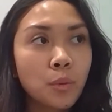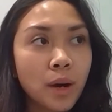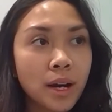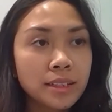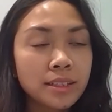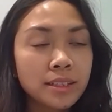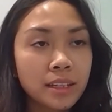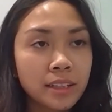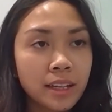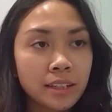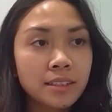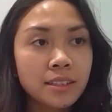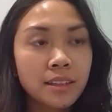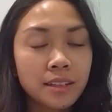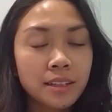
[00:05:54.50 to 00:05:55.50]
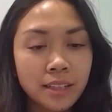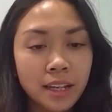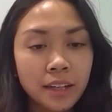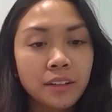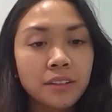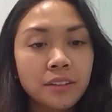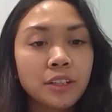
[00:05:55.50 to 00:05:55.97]
Once it gets to the
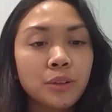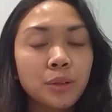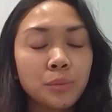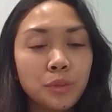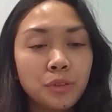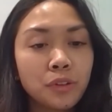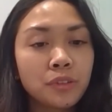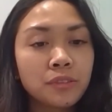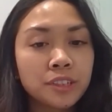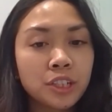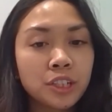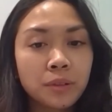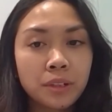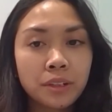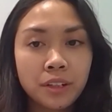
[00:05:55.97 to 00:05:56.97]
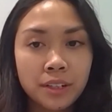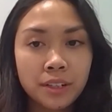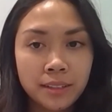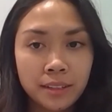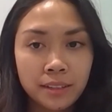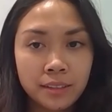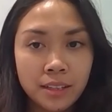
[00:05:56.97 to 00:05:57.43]
cycle, then you'd move over to our
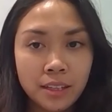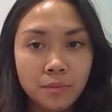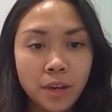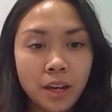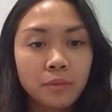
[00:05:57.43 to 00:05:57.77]
nursing team,